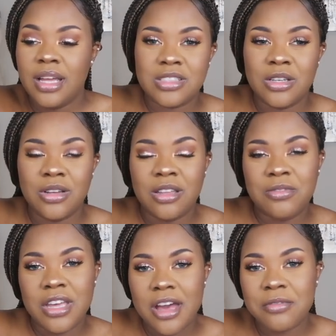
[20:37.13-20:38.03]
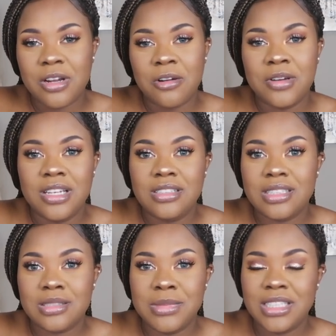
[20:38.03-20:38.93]
So if you haven't already,
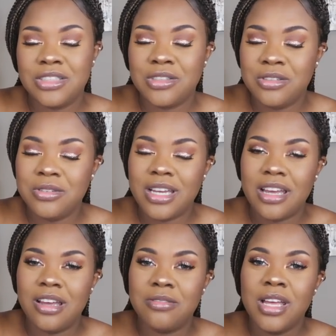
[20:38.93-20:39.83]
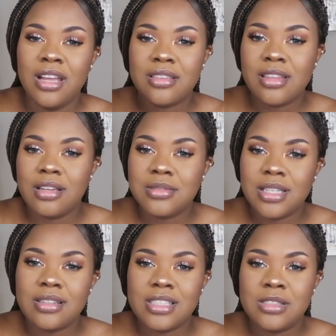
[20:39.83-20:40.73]
just make sure you have thumbs
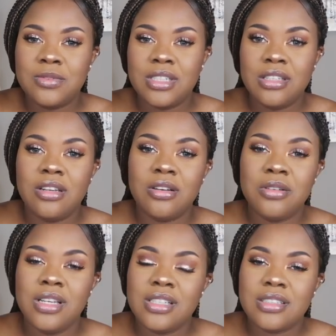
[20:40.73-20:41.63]
up this video,